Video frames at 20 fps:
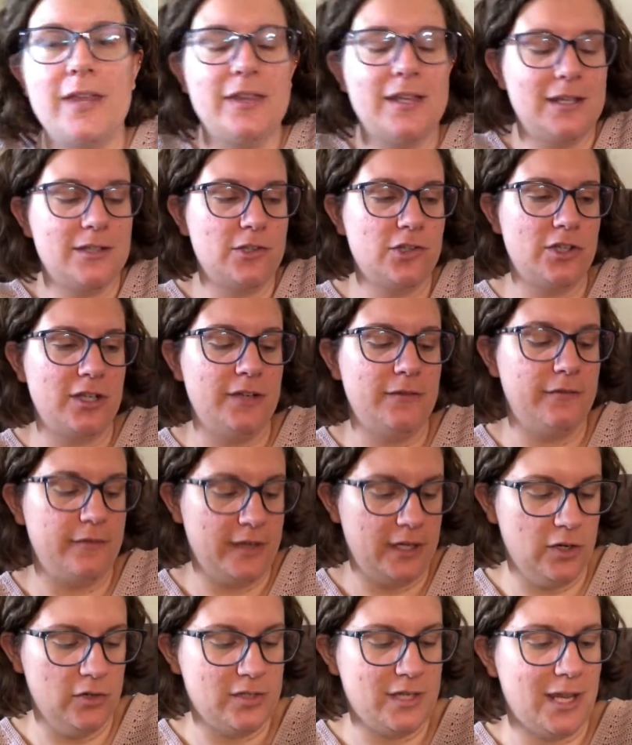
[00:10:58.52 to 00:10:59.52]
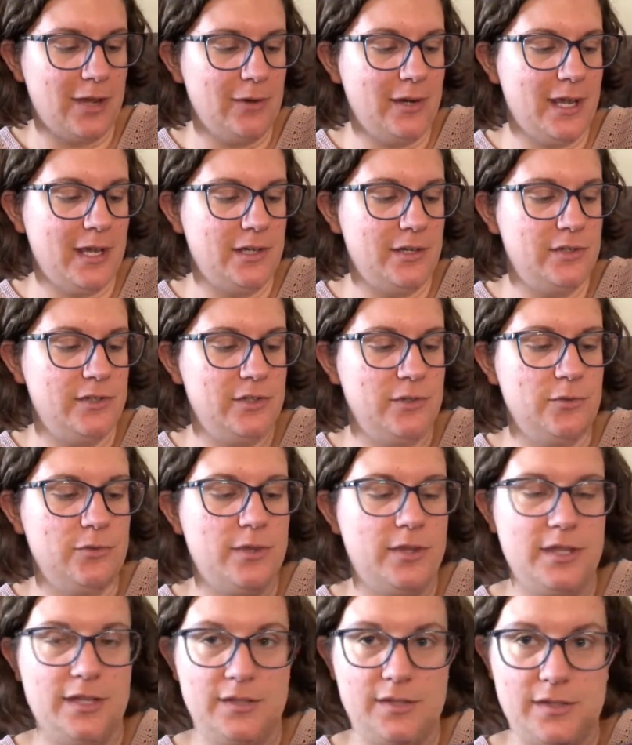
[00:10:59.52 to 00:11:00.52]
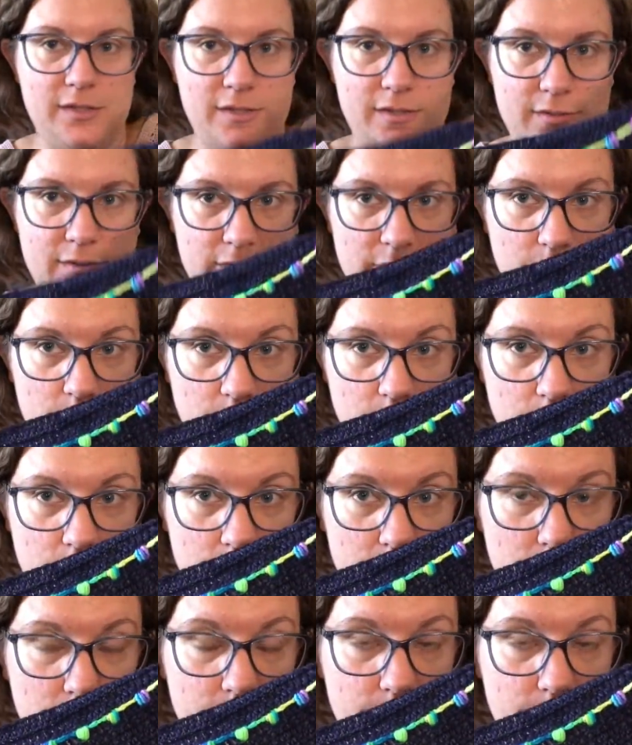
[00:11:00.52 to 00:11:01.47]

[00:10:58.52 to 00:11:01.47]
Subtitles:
that she figures out how to do this whole